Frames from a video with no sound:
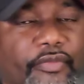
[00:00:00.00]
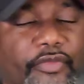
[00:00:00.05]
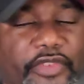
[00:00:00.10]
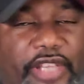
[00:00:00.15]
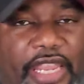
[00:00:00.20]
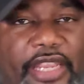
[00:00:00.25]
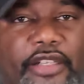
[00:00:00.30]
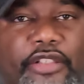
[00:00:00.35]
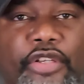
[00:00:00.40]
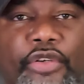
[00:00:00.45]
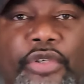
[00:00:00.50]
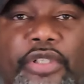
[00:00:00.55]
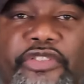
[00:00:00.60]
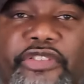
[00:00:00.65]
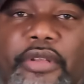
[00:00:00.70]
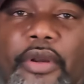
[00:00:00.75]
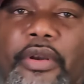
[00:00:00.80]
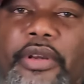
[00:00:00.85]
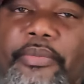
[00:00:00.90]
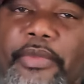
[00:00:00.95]
Take two
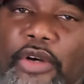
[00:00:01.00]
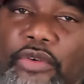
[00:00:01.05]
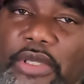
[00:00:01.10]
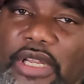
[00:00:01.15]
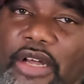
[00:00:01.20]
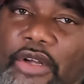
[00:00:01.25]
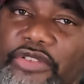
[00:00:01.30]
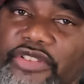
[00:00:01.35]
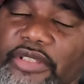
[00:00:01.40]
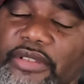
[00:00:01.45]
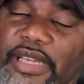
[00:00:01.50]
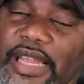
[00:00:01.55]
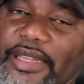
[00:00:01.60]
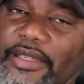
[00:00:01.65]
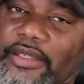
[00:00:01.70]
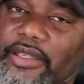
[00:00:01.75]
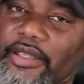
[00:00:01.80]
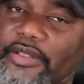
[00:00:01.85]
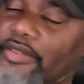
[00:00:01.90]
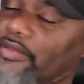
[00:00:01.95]
or three more losses
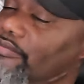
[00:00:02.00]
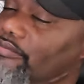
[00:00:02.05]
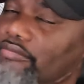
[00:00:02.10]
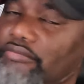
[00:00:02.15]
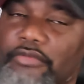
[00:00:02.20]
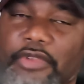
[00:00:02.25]
like this.